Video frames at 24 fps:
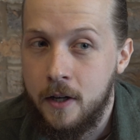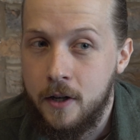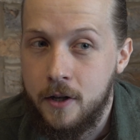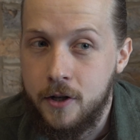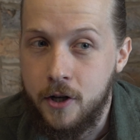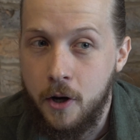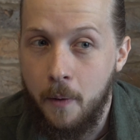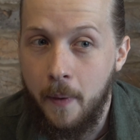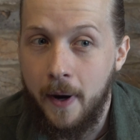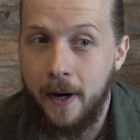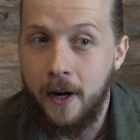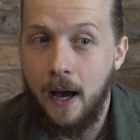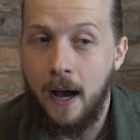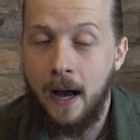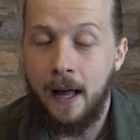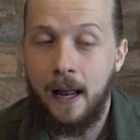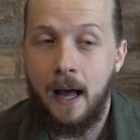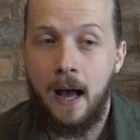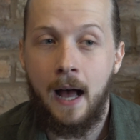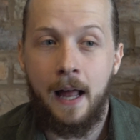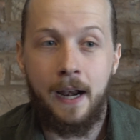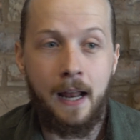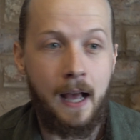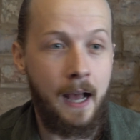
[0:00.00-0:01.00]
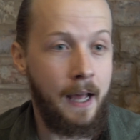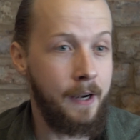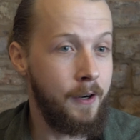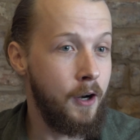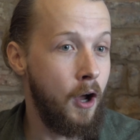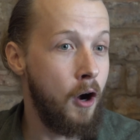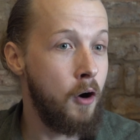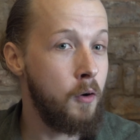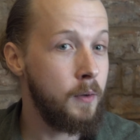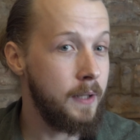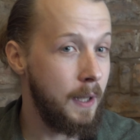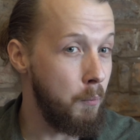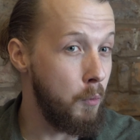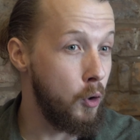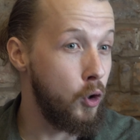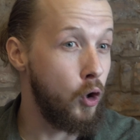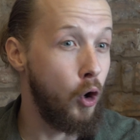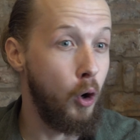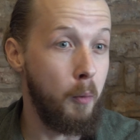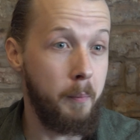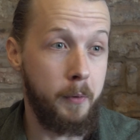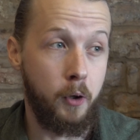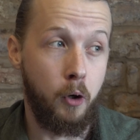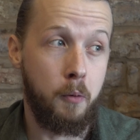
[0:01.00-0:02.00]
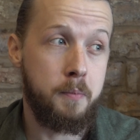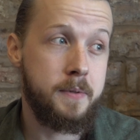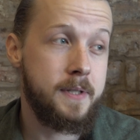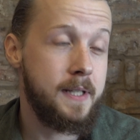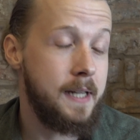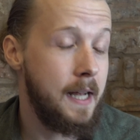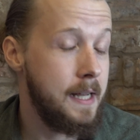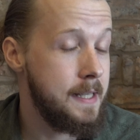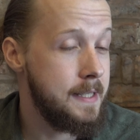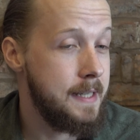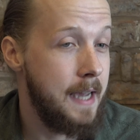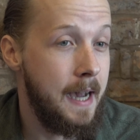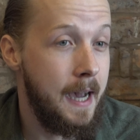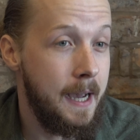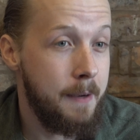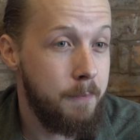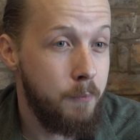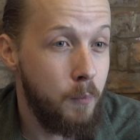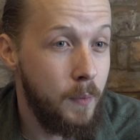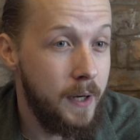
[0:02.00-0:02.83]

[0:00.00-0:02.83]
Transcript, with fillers: So I know that we're coming up to that time.